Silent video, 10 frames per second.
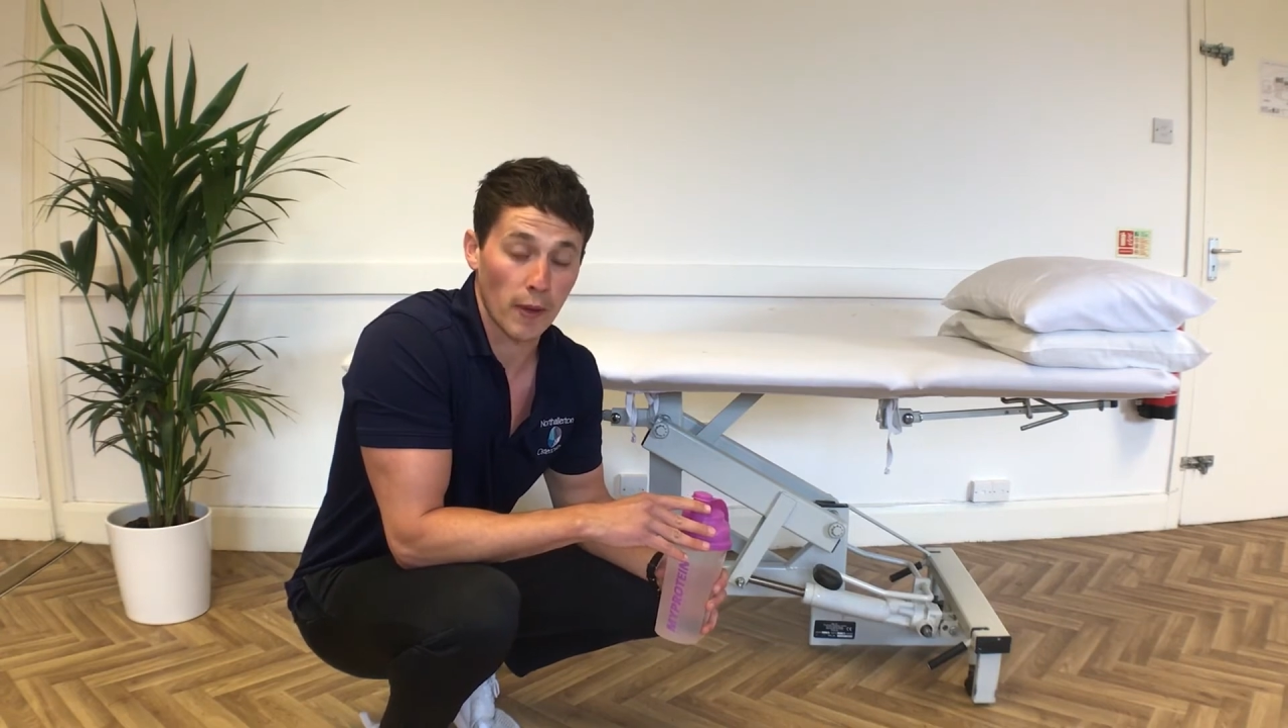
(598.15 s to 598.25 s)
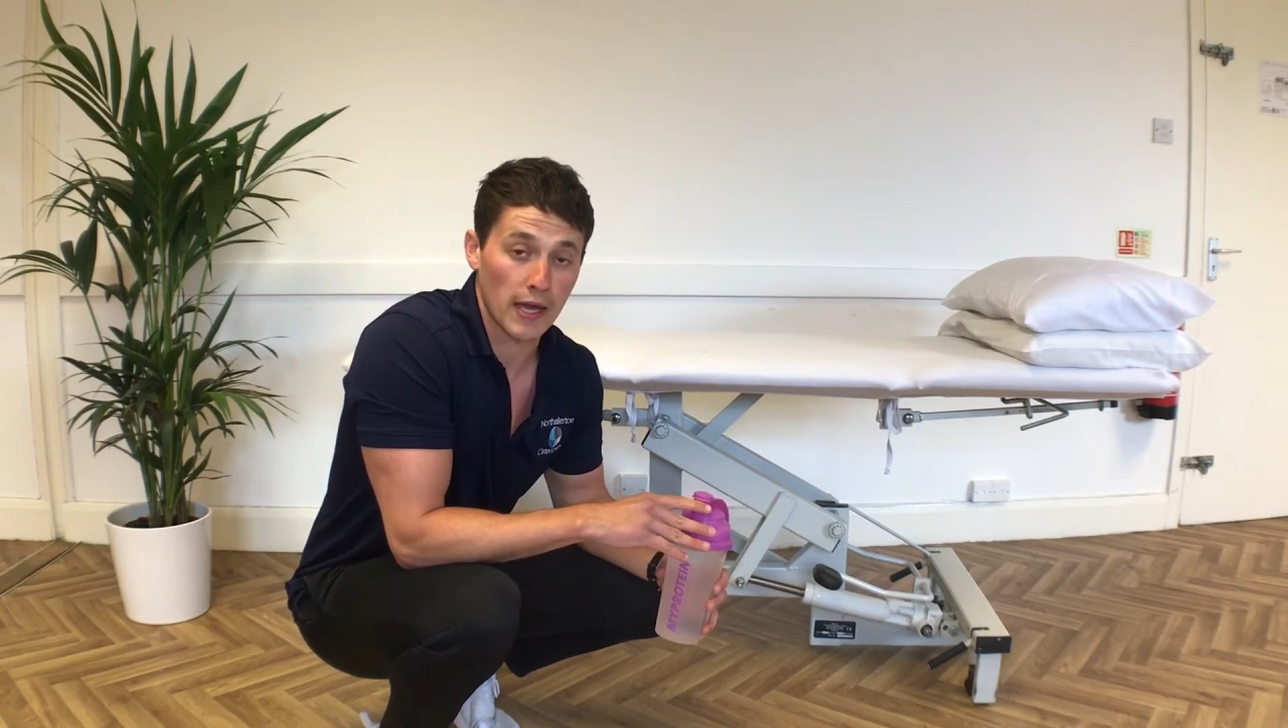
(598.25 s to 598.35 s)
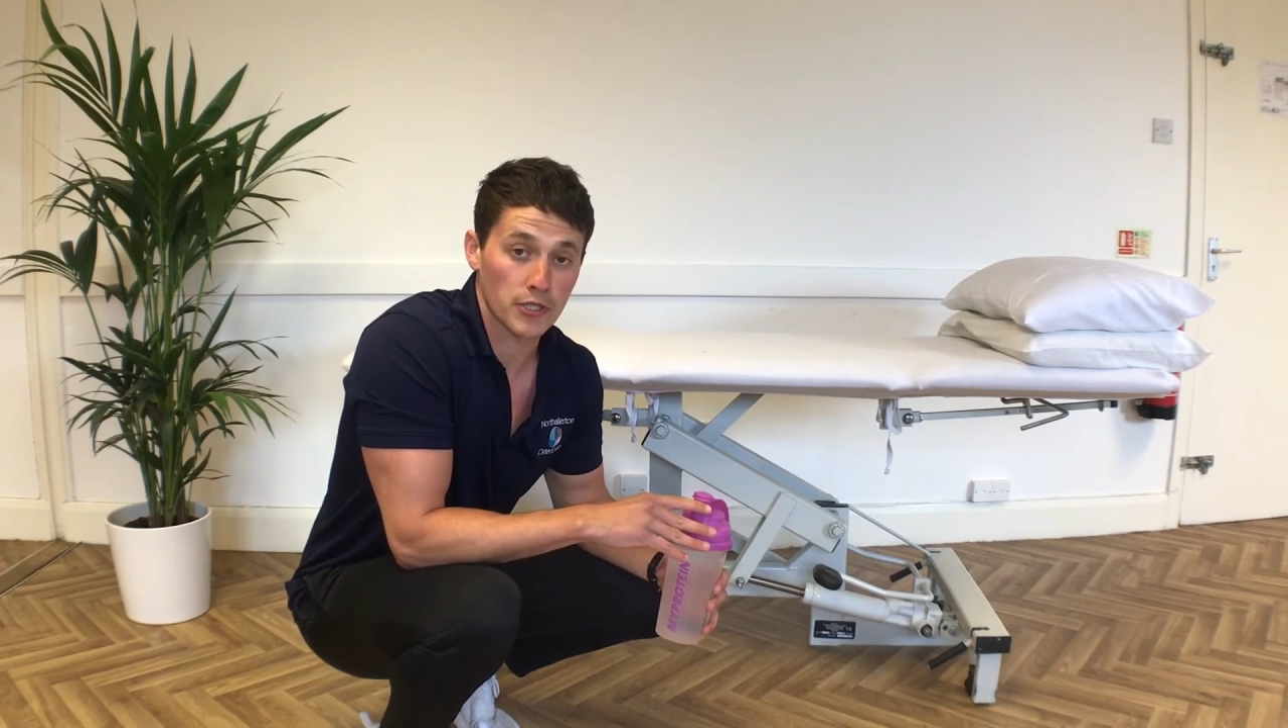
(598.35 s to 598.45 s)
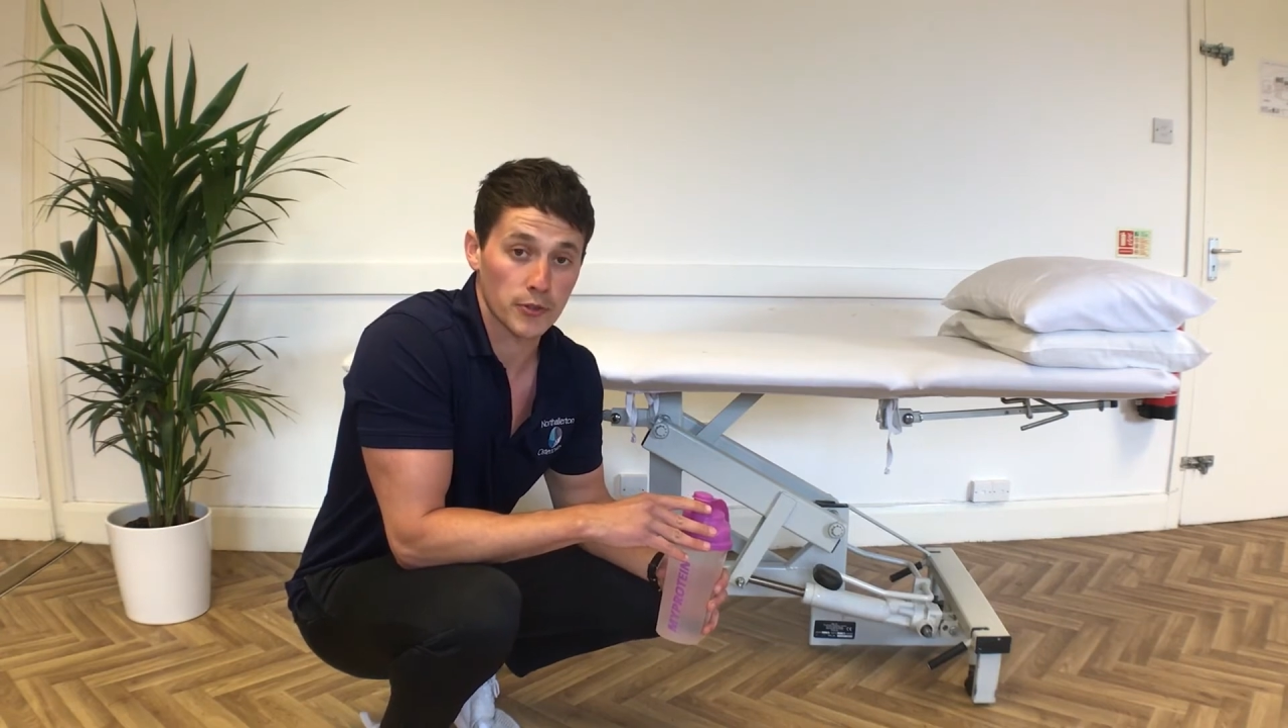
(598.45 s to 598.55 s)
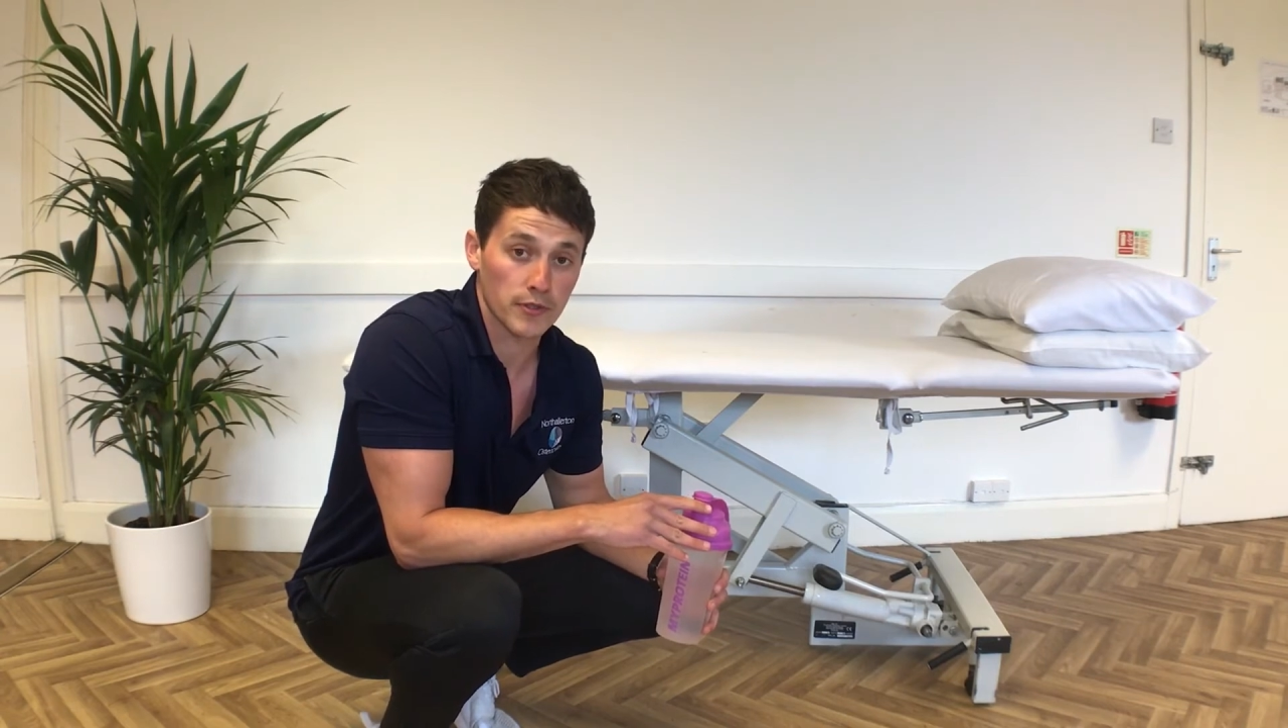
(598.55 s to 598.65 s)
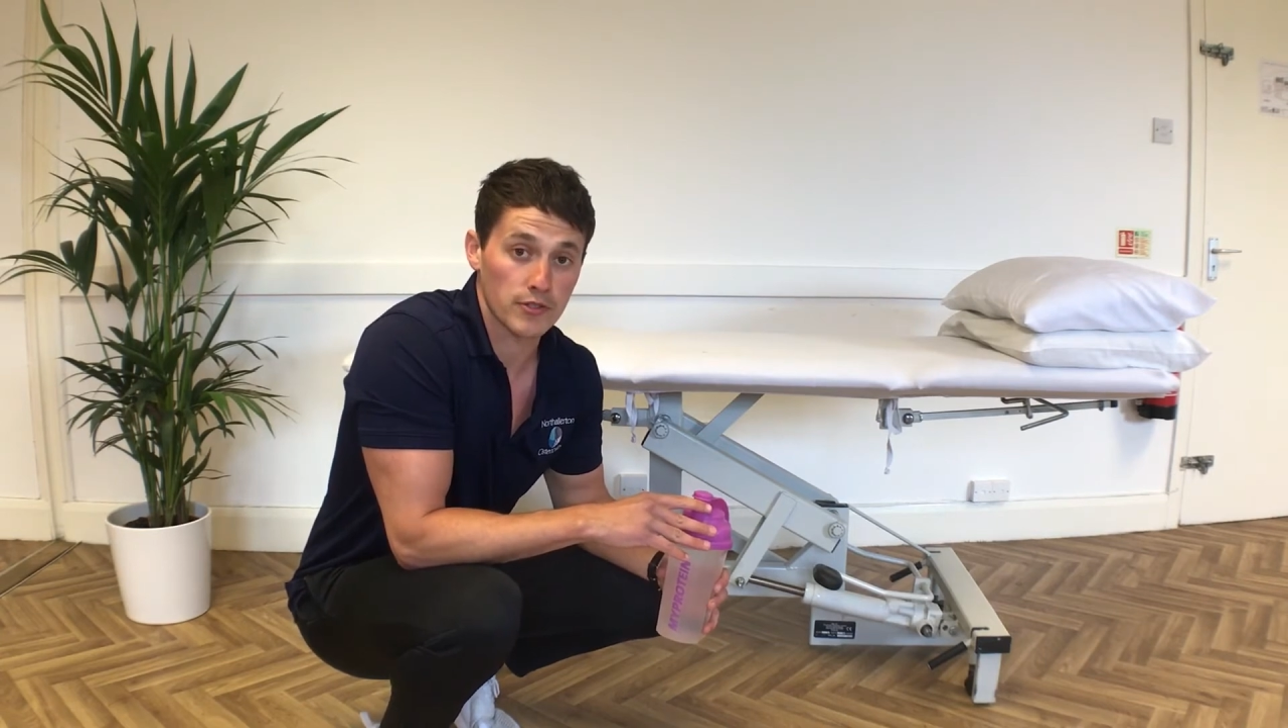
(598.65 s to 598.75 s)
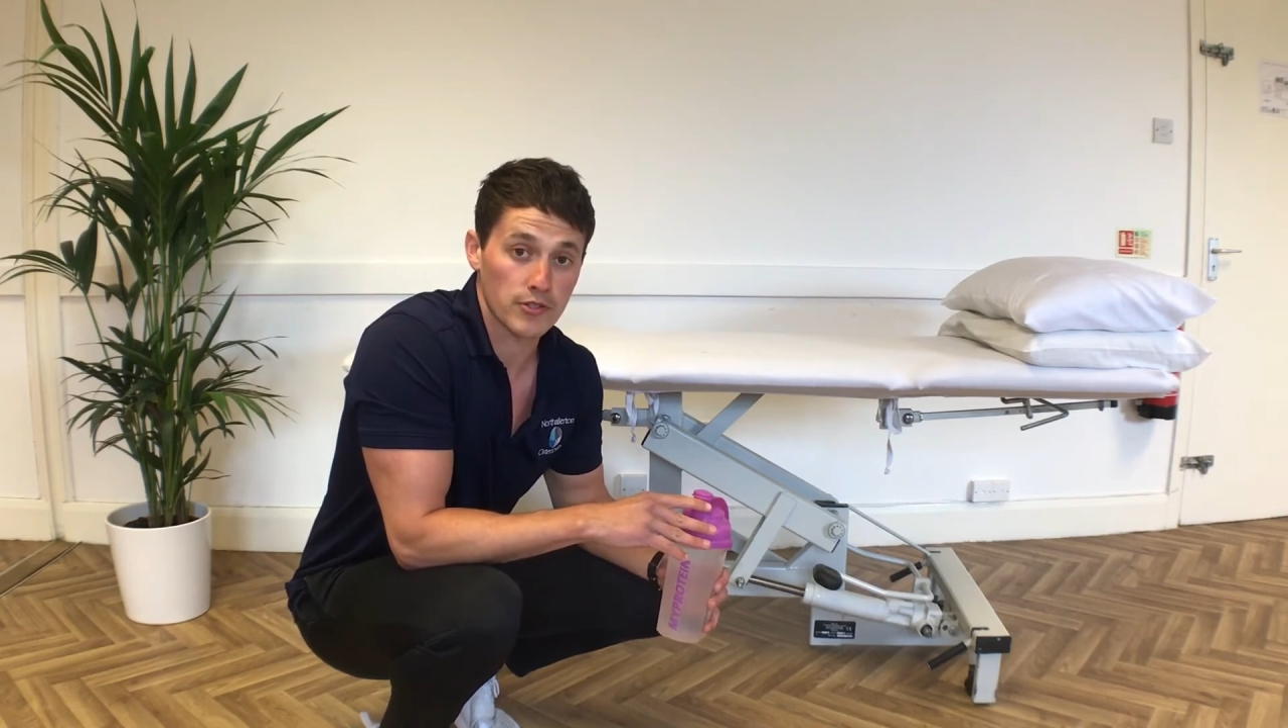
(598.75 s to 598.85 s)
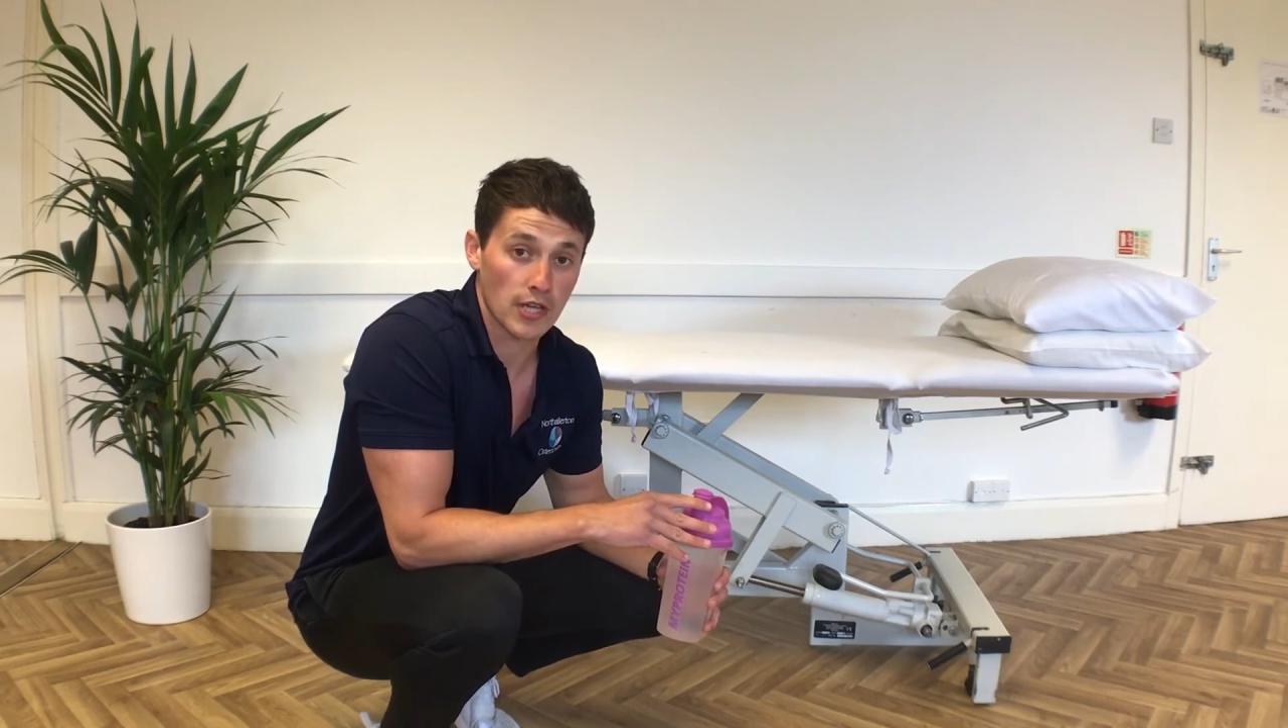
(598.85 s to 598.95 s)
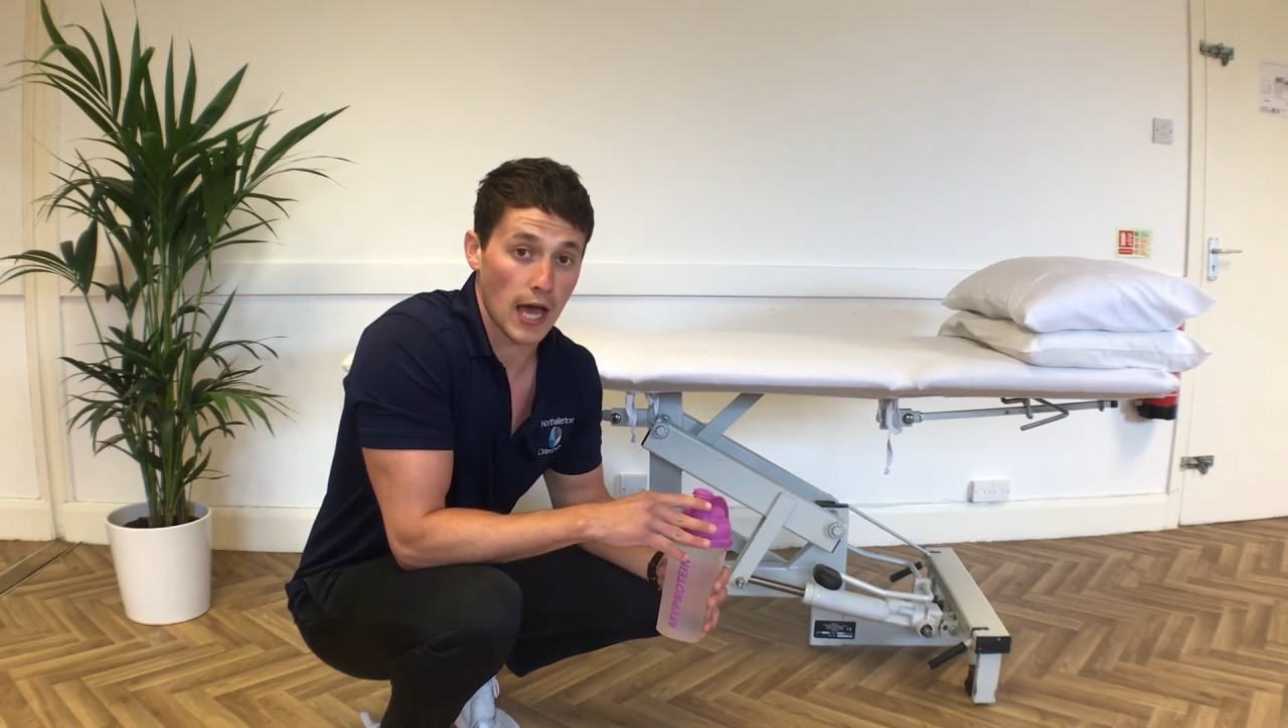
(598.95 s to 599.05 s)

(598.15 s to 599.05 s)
patients